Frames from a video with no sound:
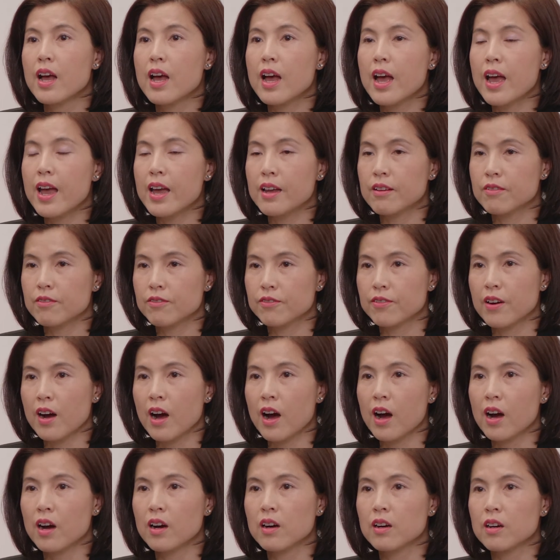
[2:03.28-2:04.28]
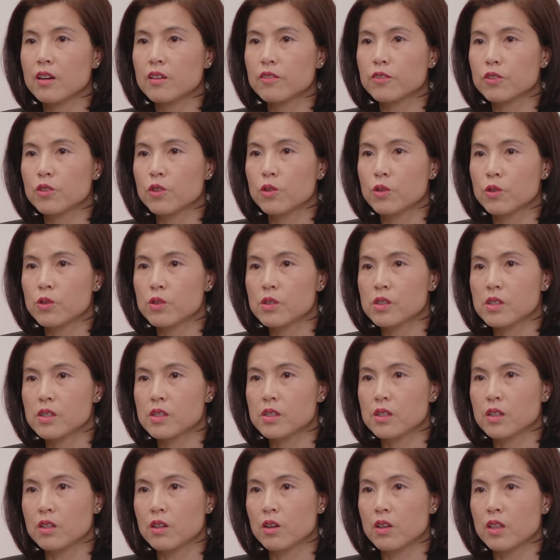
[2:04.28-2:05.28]
and far. Of
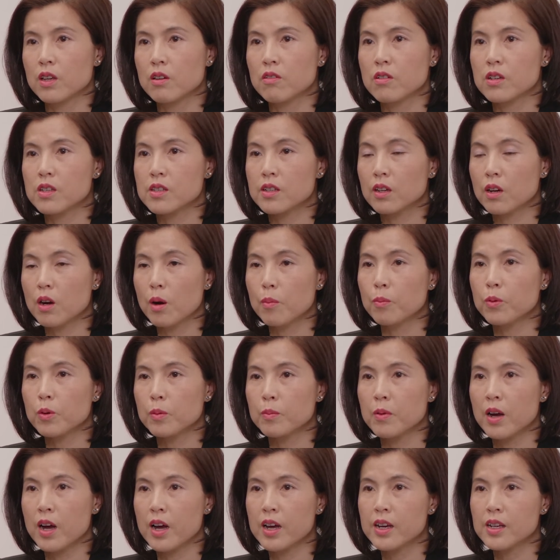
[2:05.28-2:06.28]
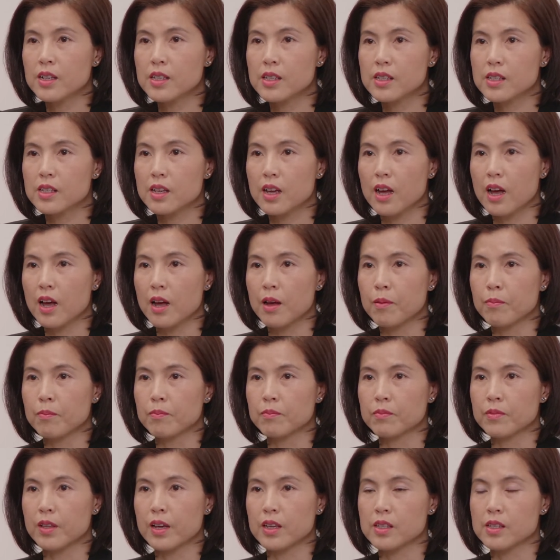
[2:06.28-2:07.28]
course, you know, there is a compromise
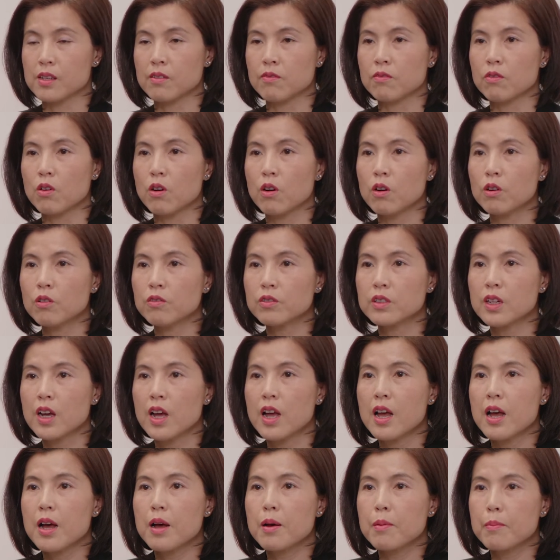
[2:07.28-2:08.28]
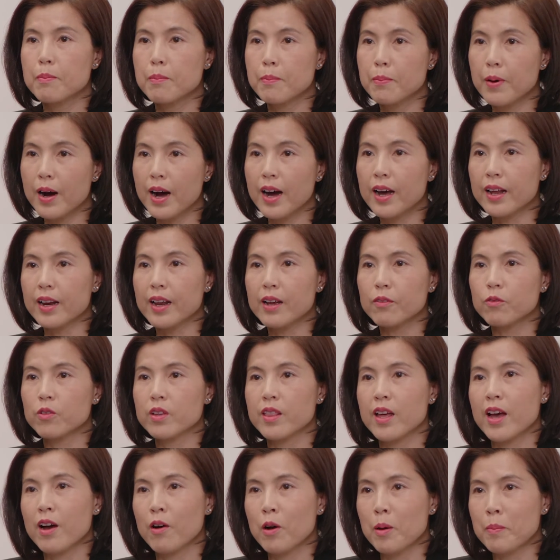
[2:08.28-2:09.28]
um, that's involved, but
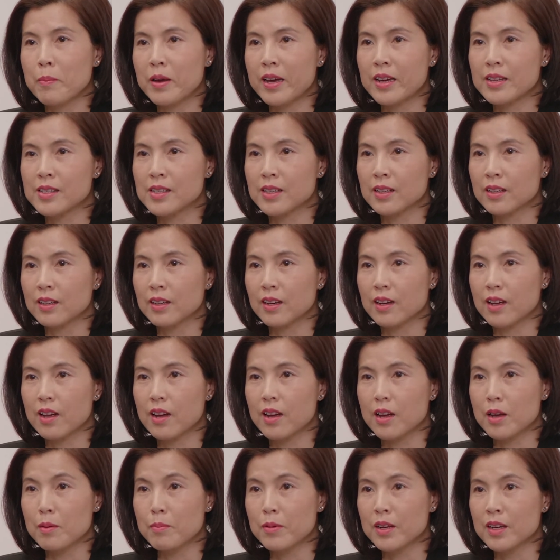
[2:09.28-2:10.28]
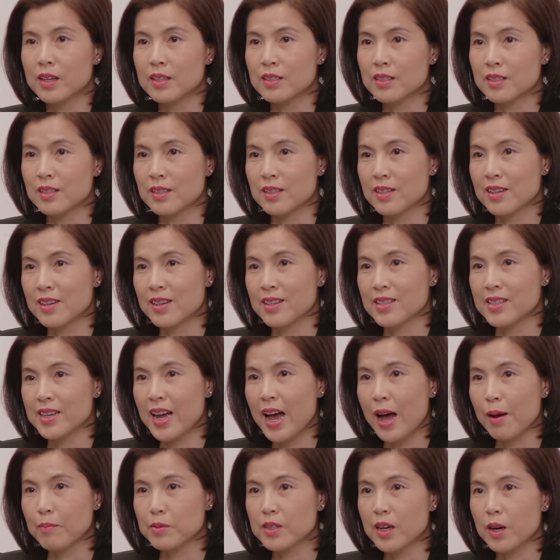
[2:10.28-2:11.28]
with our amazing uh, ability to
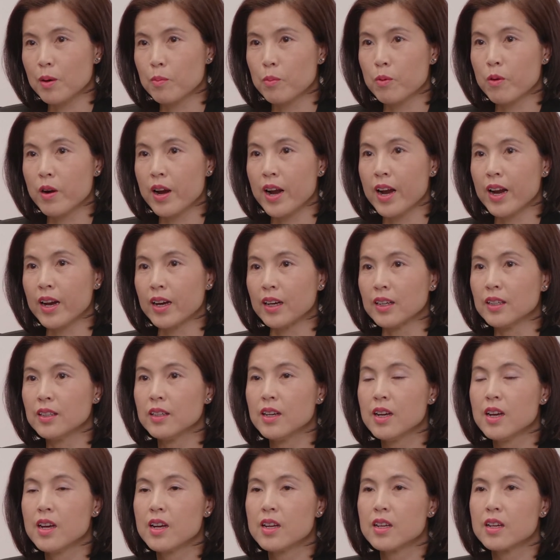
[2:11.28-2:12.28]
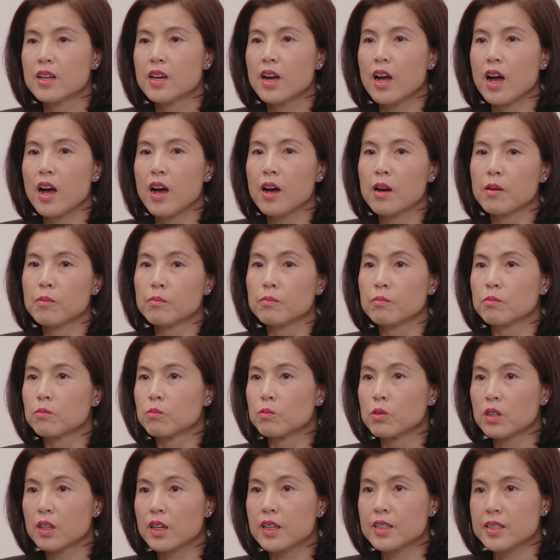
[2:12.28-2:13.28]
adapt our brain um,
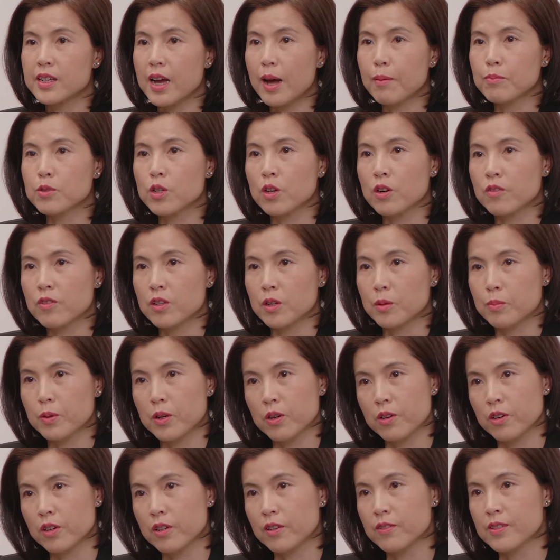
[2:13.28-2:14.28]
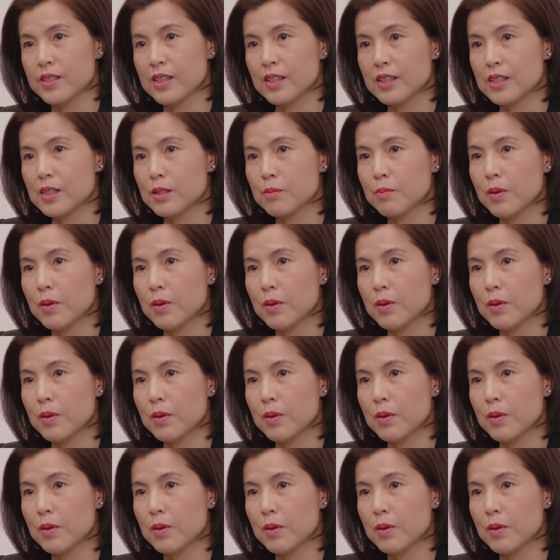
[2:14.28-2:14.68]
will adapt over a period of six